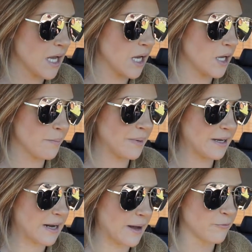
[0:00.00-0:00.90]
Um,
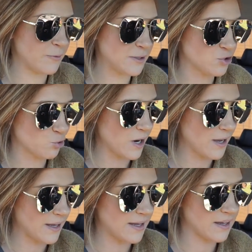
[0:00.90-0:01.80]
but I've been
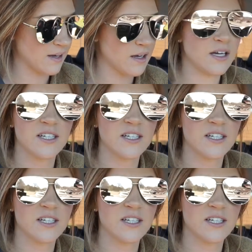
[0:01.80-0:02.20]
trying